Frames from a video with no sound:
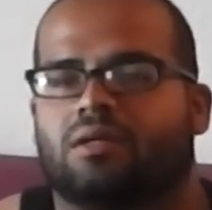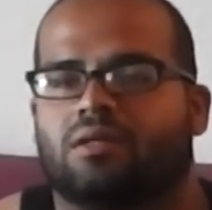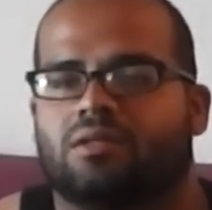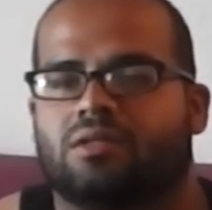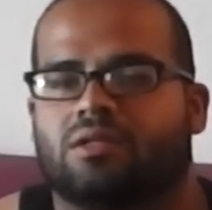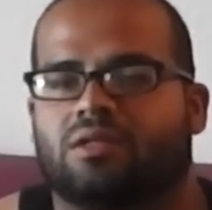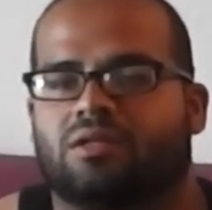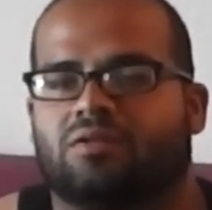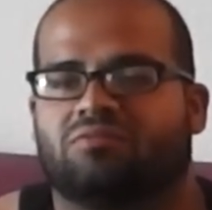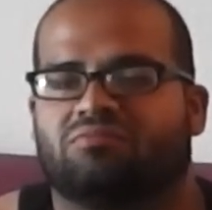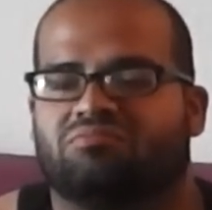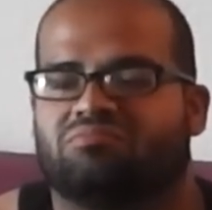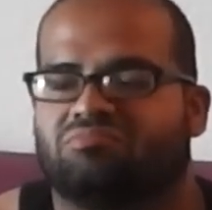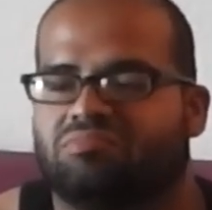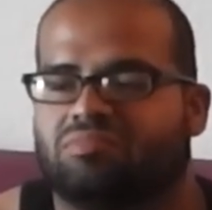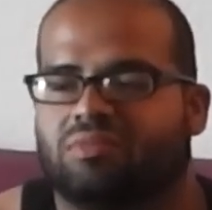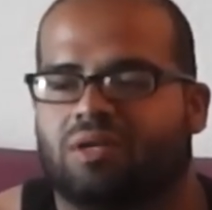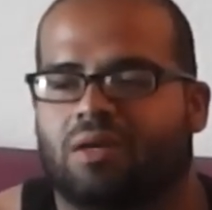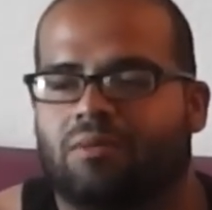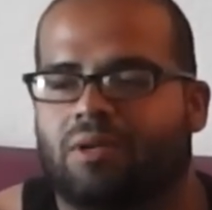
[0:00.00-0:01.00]
So
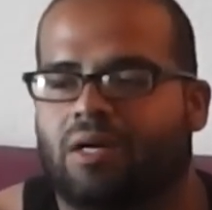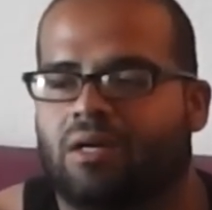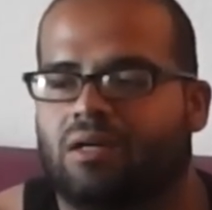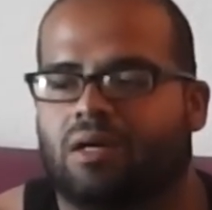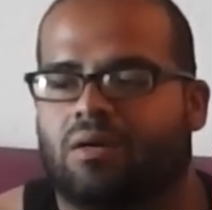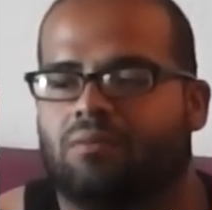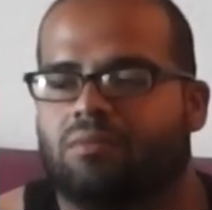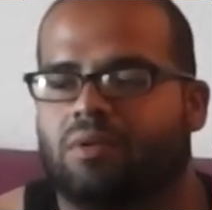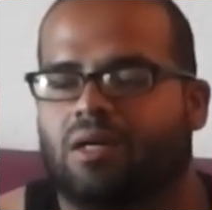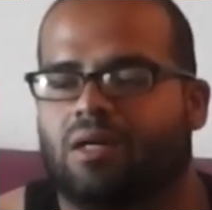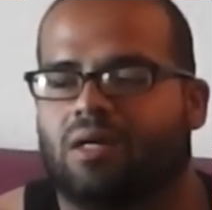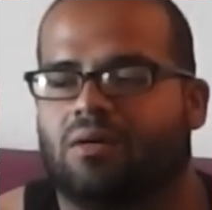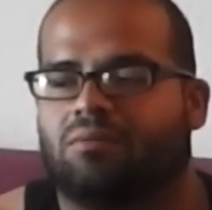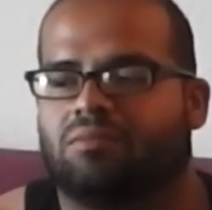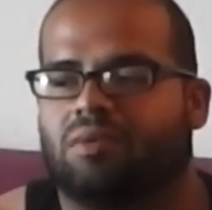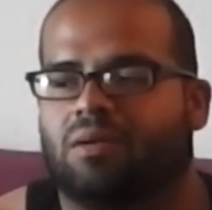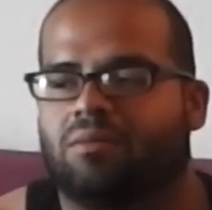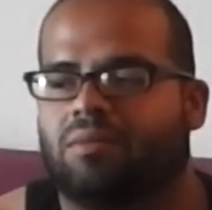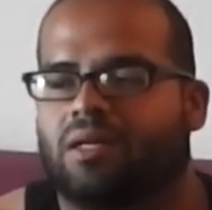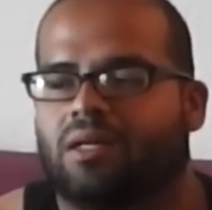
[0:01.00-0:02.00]
I'm
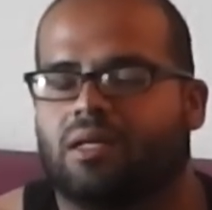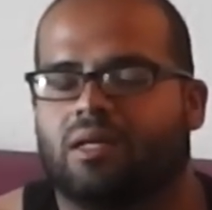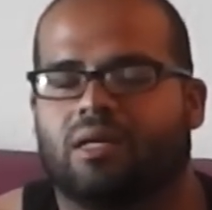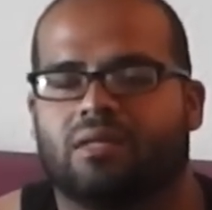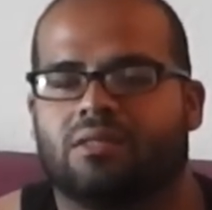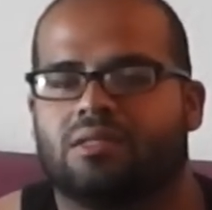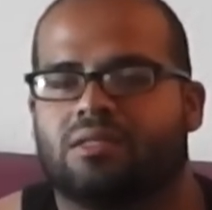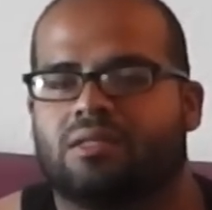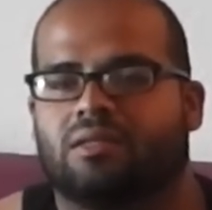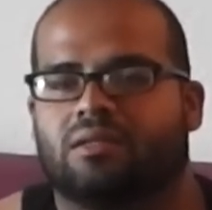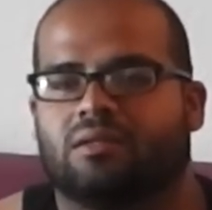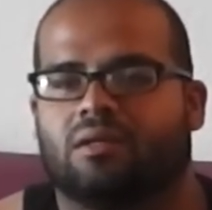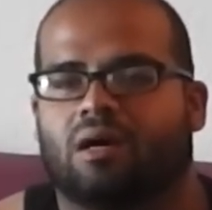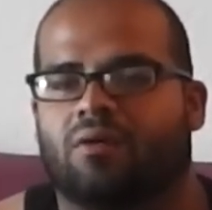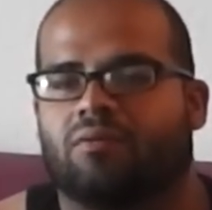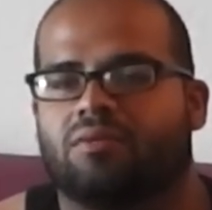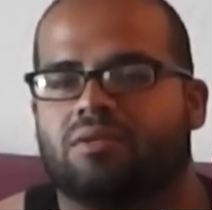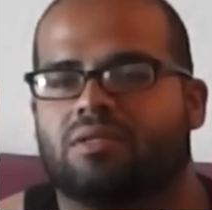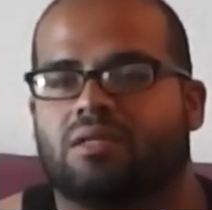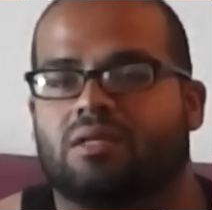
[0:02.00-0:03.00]
not against it,
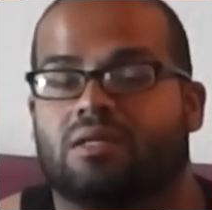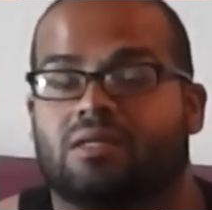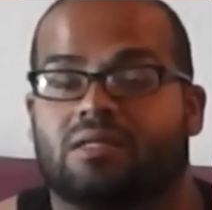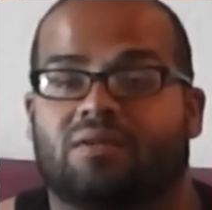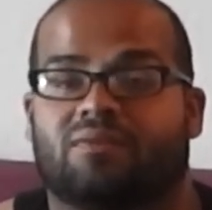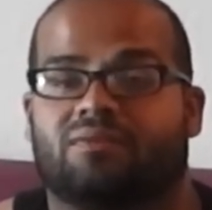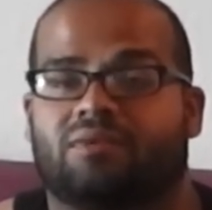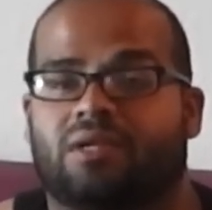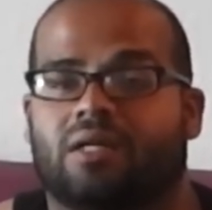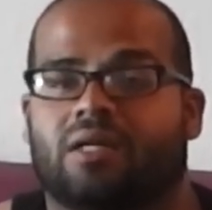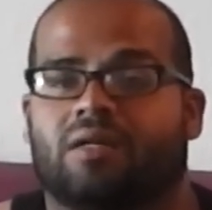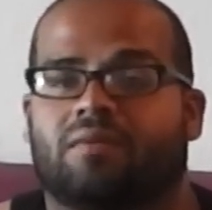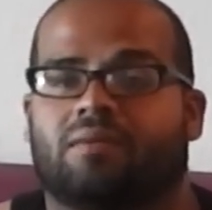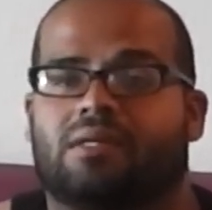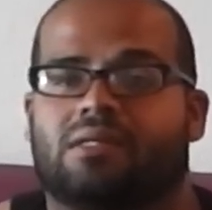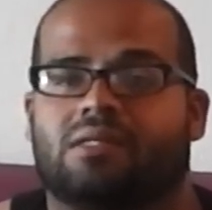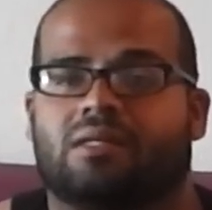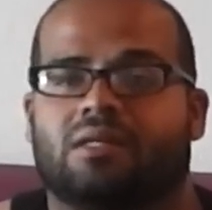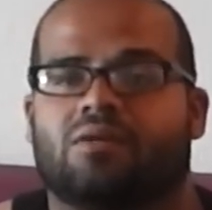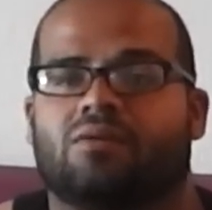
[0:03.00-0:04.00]
obviously, because I've done it
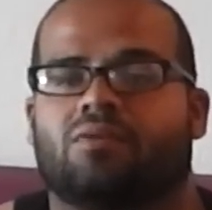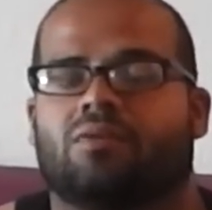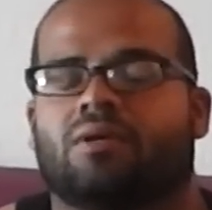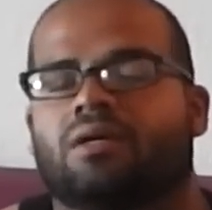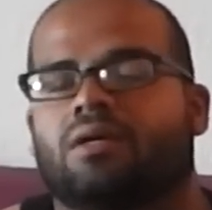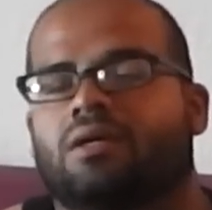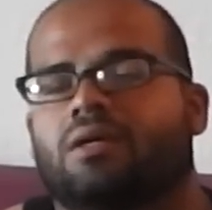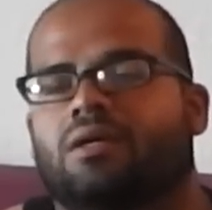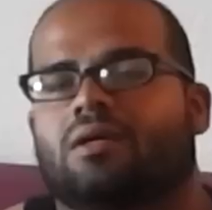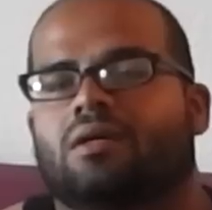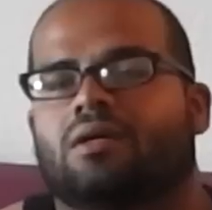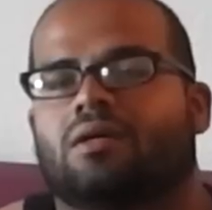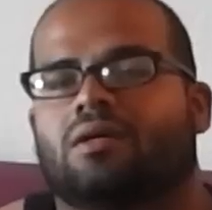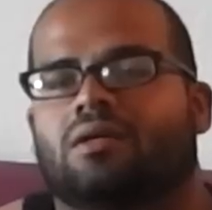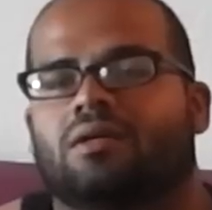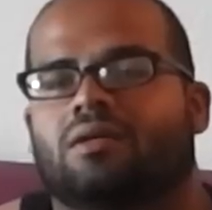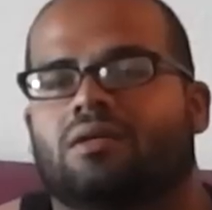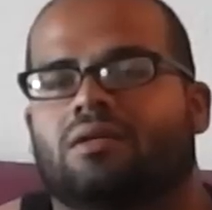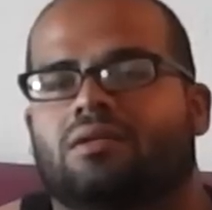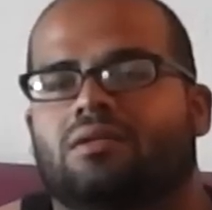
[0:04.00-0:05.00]
myself.
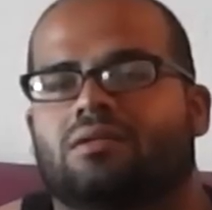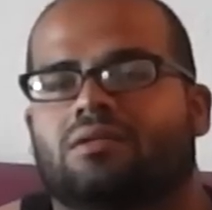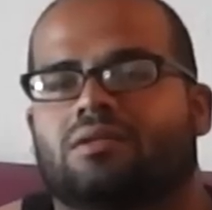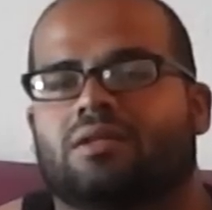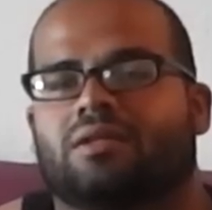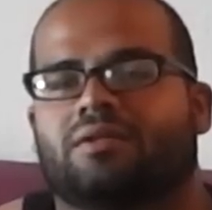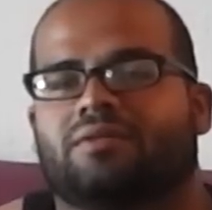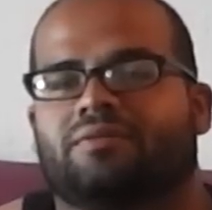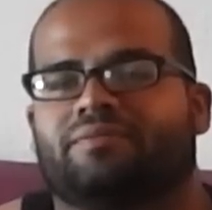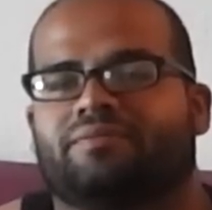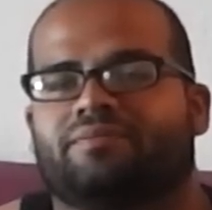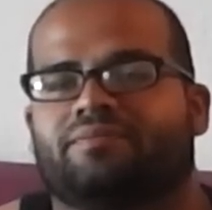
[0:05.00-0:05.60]
So